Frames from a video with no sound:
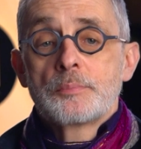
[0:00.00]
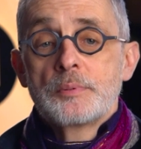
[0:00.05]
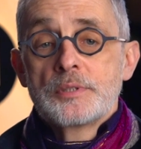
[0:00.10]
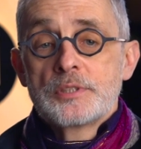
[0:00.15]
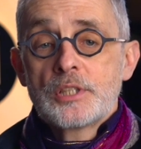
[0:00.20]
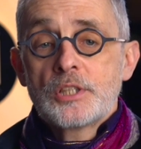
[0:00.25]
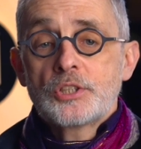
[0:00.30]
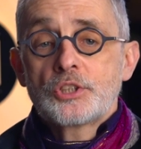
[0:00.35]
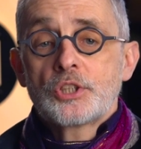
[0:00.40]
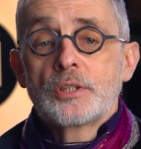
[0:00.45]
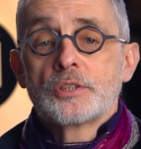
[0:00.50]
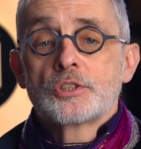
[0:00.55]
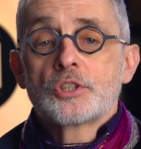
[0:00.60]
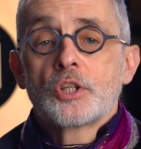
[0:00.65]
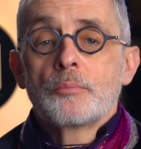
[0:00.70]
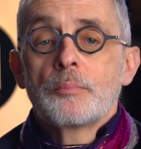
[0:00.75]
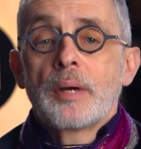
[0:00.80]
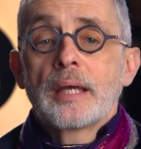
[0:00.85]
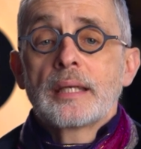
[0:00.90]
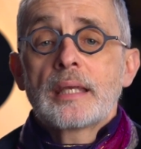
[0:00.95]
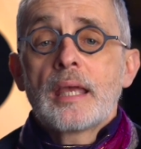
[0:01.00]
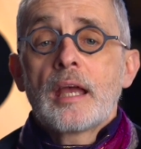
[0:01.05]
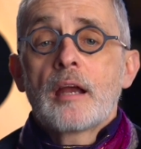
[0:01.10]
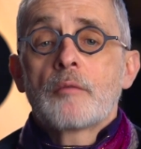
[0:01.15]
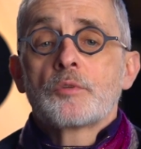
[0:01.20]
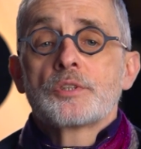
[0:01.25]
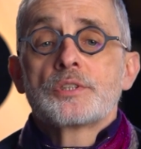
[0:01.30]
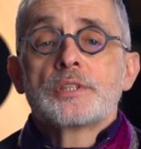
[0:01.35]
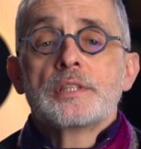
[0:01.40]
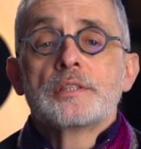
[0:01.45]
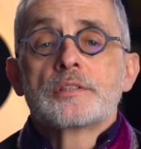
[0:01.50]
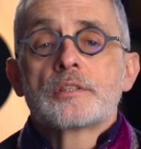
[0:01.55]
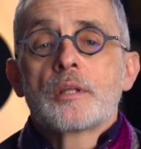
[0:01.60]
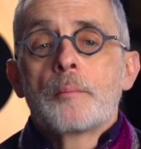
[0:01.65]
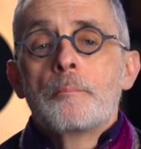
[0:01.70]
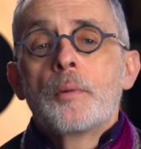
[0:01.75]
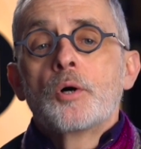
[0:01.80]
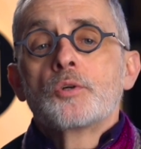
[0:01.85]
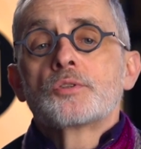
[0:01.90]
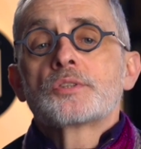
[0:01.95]
positioned so that my camera sees the
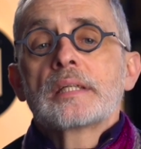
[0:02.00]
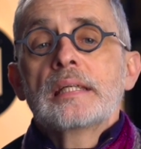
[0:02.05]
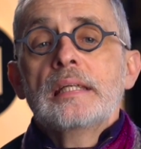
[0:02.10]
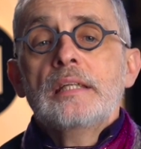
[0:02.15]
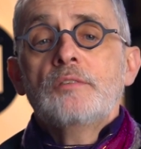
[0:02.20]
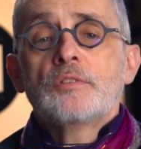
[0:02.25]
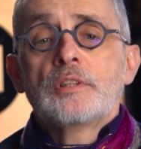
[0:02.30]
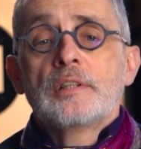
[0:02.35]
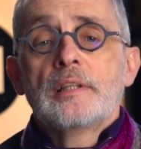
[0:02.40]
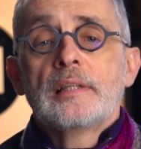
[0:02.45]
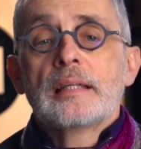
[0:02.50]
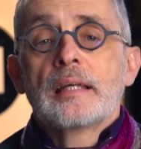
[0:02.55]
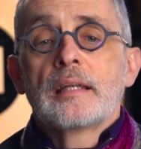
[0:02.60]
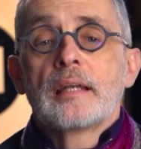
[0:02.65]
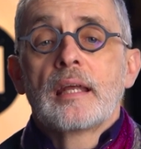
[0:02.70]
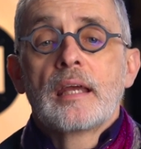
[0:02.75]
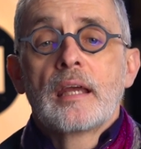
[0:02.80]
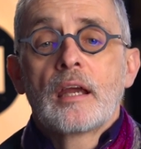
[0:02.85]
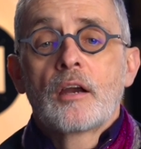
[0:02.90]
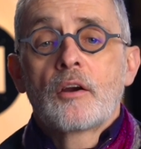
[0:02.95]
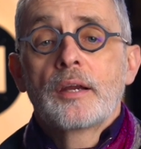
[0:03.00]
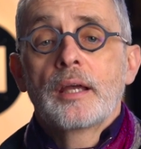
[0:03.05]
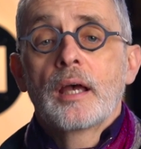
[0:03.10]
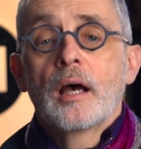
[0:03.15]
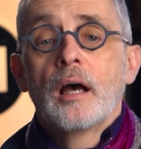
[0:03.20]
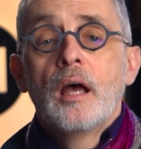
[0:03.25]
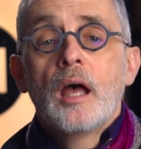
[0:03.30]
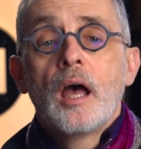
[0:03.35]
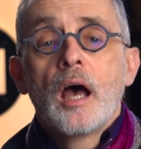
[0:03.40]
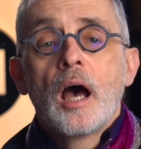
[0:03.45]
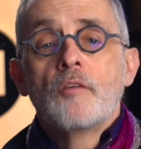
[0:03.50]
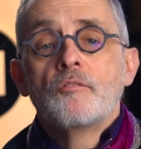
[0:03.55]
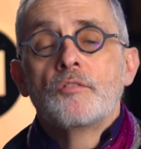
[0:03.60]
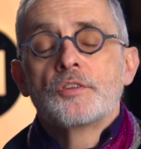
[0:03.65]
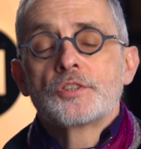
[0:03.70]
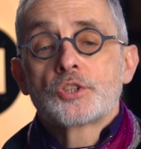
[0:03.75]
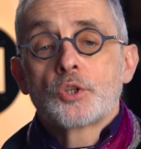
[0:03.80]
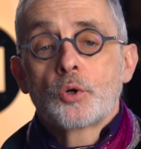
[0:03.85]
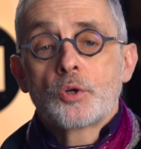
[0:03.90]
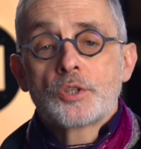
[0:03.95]
most evenly lit area of the
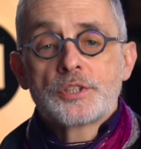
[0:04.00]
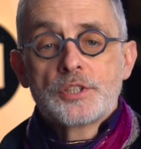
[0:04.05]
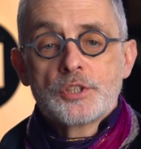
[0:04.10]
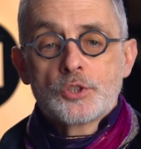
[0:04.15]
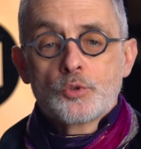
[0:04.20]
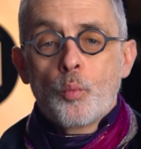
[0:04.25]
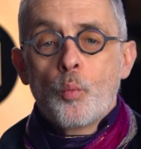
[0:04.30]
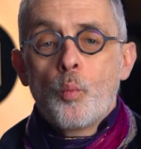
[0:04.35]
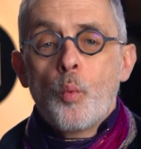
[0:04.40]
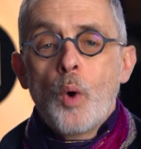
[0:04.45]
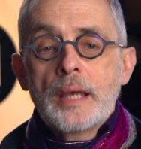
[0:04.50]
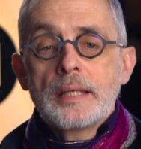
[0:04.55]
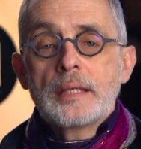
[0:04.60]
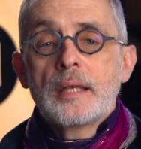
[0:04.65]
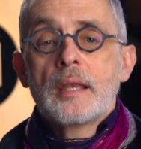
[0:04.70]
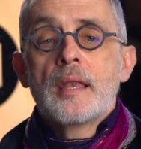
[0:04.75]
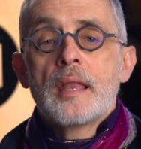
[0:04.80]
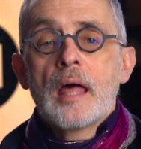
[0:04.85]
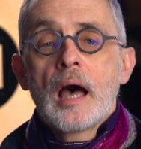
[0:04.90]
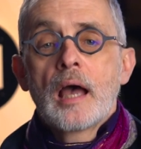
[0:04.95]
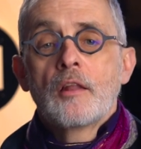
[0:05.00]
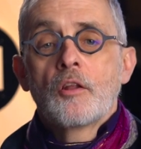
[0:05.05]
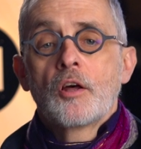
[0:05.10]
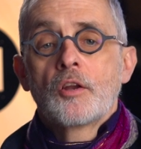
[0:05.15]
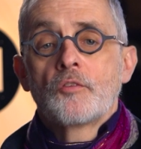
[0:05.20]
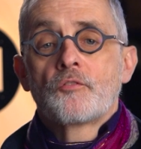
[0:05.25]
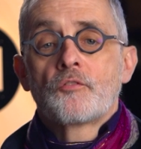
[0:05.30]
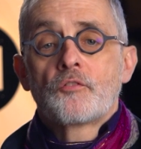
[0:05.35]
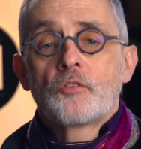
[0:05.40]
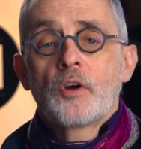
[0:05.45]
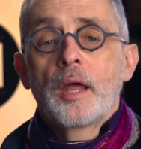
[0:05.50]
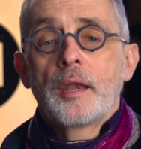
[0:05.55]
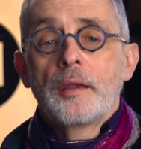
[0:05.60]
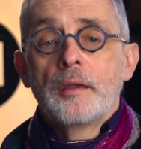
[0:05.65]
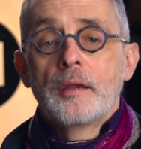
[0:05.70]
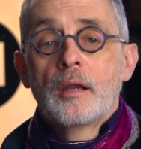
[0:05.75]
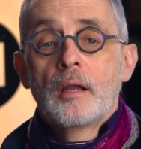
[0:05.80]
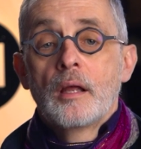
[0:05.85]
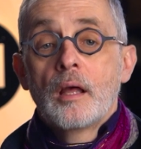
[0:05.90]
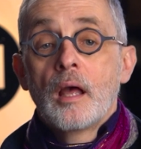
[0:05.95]
source's white nylon front.
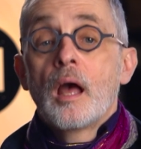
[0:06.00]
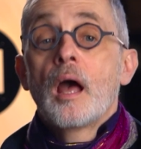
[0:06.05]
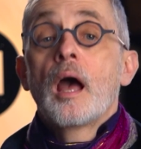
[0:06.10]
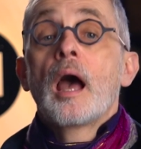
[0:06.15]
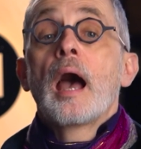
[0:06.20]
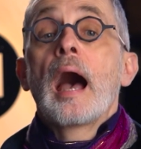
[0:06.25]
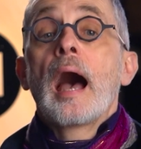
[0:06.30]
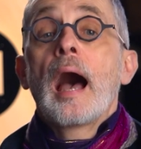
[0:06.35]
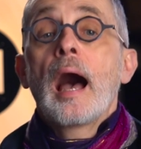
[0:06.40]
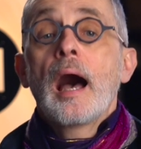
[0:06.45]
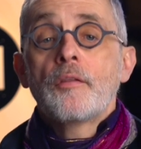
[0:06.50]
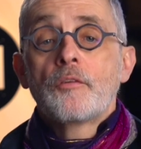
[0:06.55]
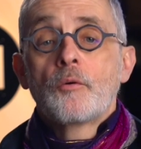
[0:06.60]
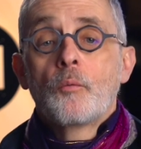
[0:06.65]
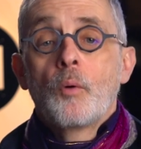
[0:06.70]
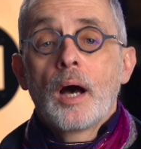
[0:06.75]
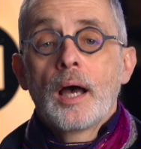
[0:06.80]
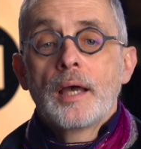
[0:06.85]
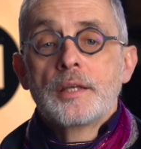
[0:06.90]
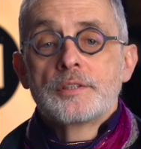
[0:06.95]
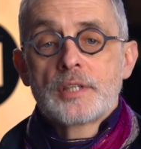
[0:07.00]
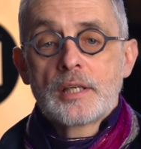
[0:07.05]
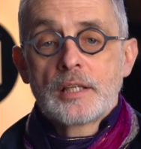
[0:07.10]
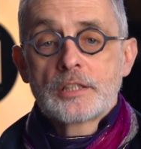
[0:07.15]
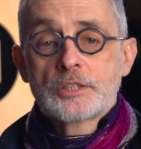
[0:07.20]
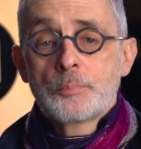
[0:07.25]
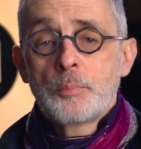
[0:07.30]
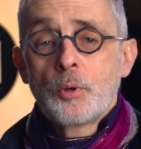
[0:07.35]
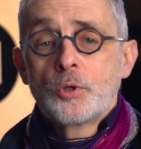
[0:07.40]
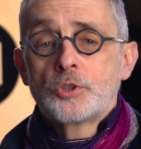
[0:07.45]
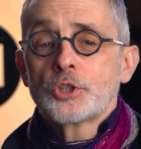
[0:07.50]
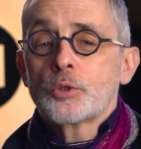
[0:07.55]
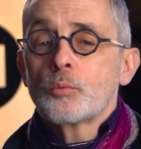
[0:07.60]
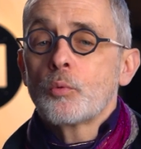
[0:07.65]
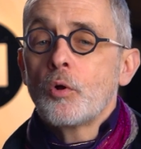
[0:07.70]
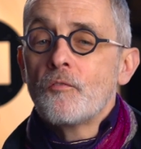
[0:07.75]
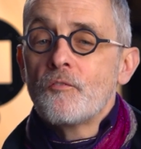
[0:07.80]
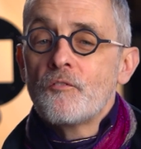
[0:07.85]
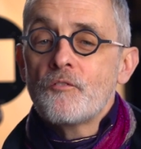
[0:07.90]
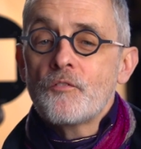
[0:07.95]
Otherwise, exposure
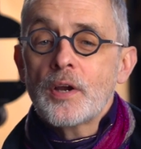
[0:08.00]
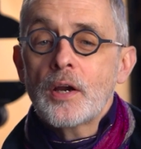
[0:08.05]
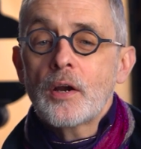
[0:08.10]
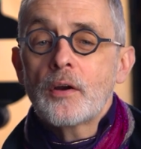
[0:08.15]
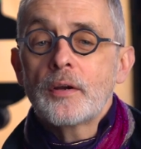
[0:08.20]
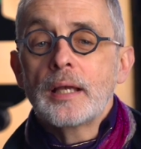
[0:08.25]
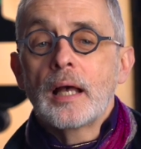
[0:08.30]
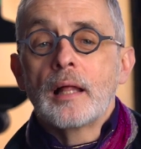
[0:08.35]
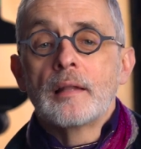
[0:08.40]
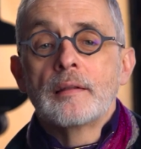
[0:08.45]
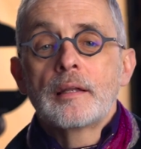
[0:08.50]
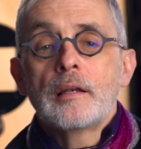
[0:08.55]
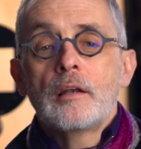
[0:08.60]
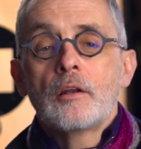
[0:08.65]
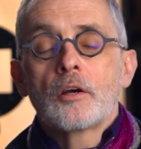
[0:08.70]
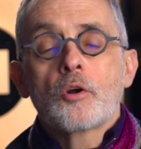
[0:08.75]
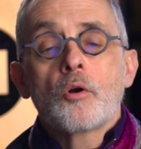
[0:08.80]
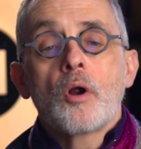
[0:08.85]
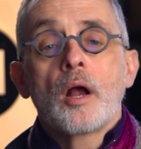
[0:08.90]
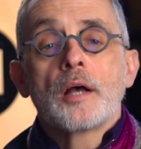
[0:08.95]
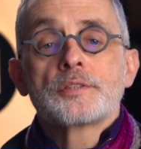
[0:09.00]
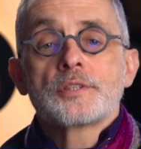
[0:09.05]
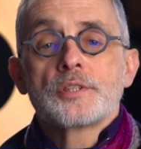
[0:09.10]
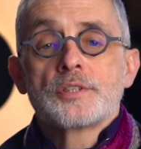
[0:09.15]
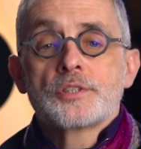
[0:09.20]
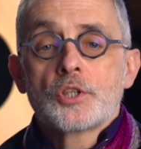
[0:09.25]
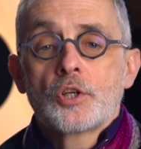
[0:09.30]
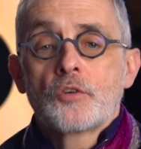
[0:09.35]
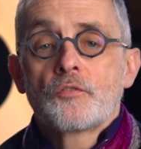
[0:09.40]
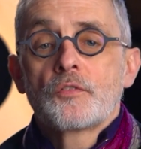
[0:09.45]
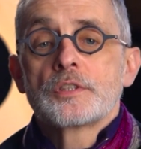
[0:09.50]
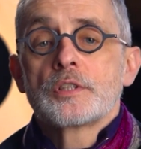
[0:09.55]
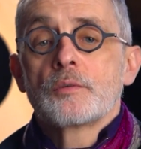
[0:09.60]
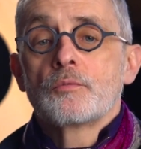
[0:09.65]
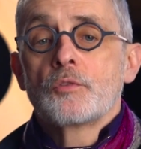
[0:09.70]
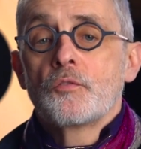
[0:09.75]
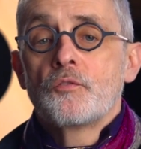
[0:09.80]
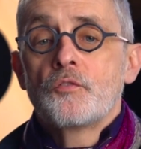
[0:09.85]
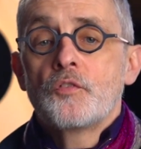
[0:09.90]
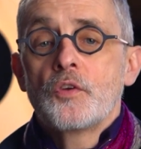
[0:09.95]
will vary a little across the surface
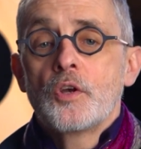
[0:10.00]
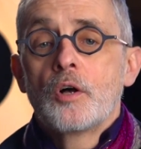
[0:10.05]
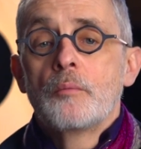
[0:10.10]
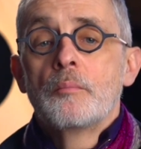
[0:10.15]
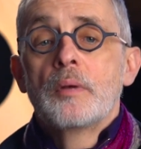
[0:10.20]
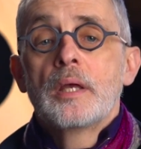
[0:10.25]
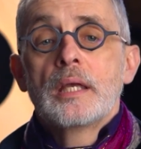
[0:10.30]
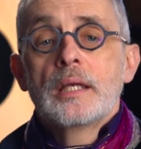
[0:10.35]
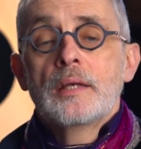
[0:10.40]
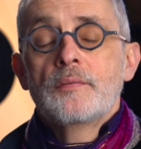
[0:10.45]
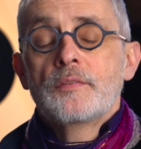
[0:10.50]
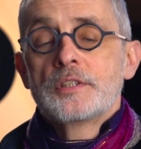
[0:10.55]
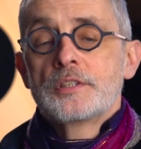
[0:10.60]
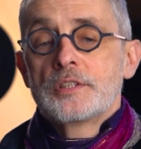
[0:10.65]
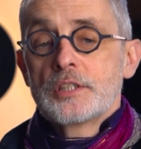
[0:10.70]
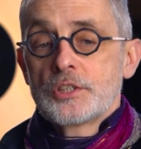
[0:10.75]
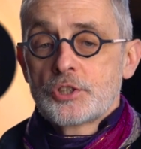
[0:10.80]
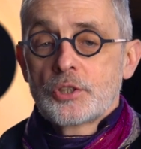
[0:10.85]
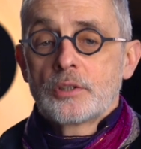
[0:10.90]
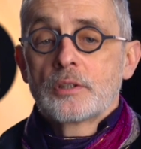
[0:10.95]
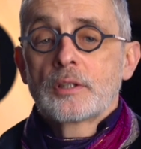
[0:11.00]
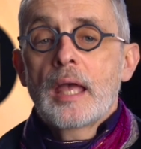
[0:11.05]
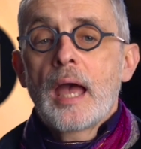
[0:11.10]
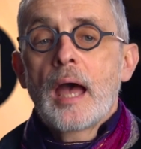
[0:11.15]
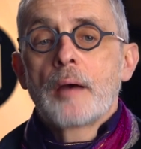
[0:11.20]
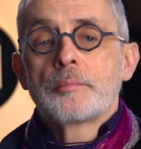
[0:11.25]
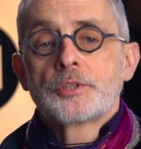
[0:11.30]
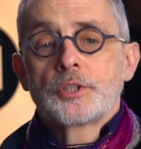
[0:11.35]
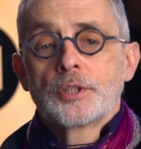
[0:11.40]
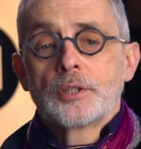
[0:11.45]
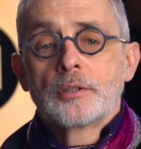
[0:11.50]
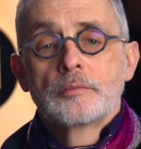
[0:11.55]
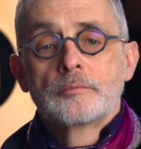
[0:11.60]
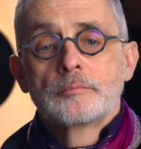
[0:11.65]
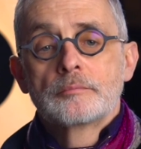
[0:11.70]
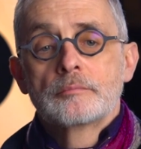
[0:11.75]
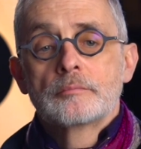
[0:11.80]
of the film in the digital capture.